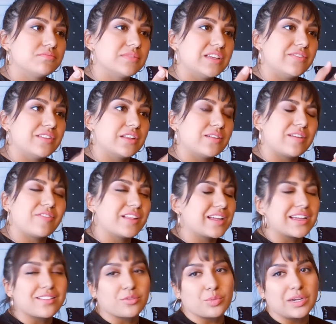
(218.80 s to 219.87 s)
Even I feel
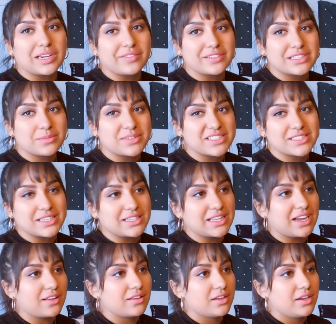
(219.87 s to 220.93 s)
like it's weird every time I say that.